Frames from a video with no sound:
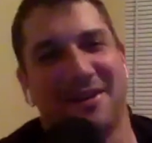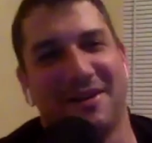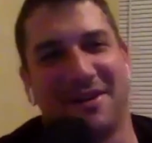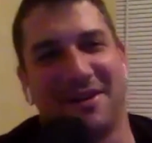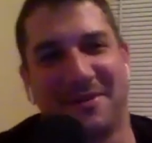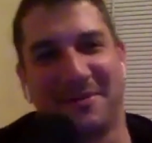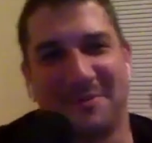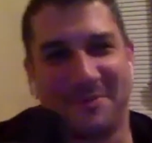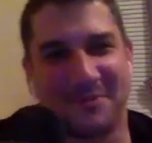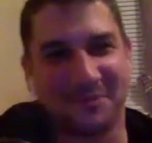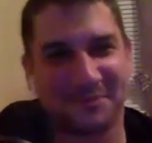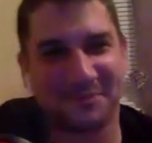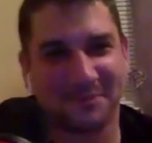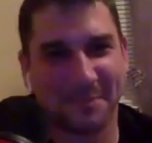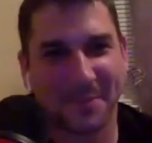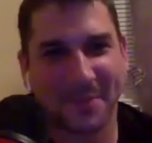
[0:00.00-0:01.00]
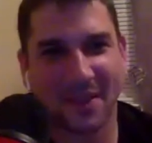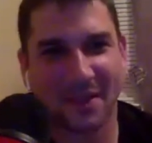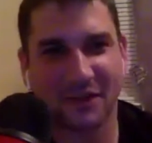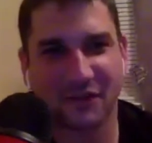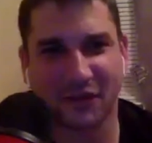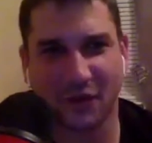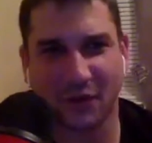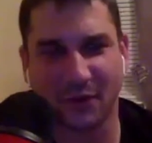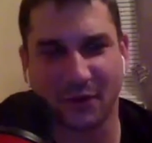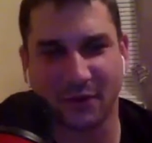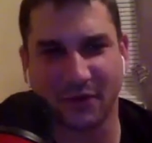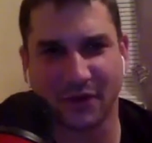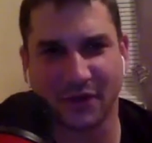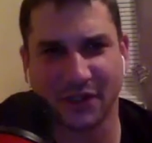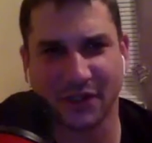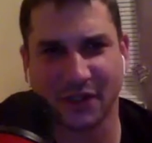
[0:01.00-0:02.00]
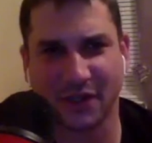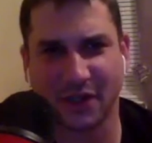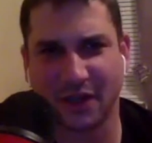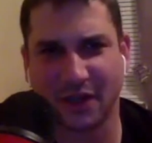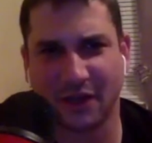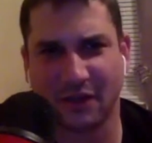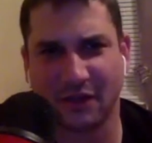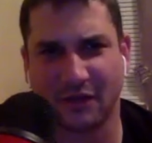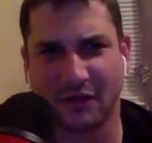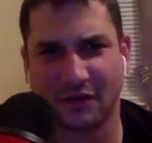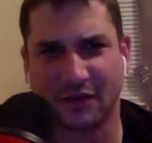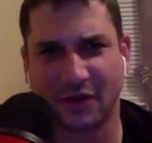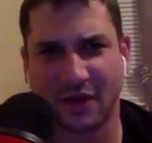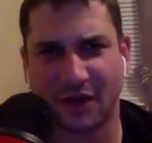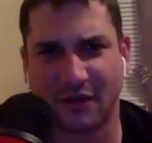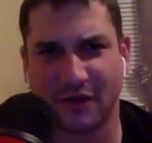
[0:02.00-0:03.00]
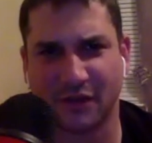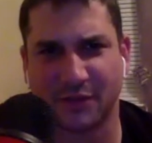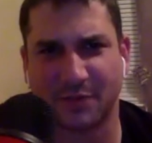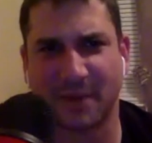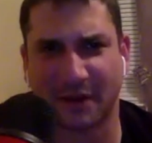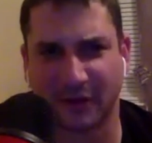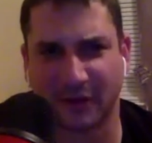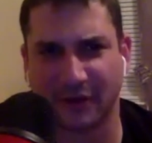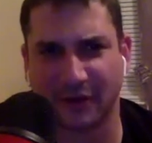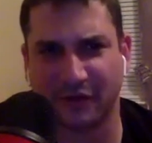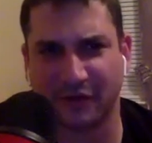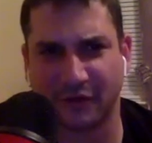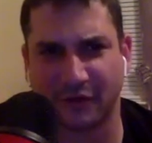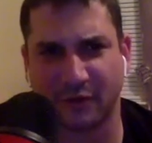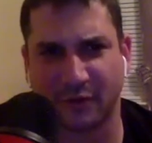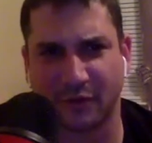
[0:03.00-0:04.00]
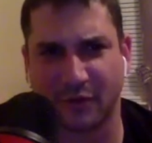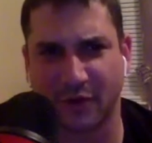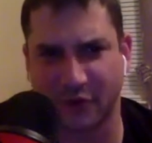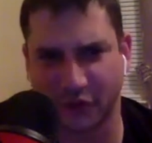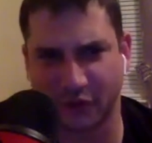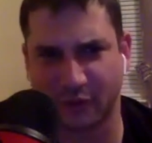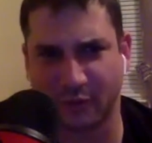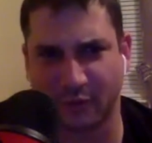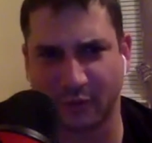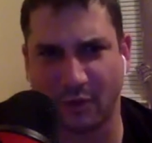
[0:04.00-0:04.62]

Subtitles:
Um, So this is a kind of a speculative question.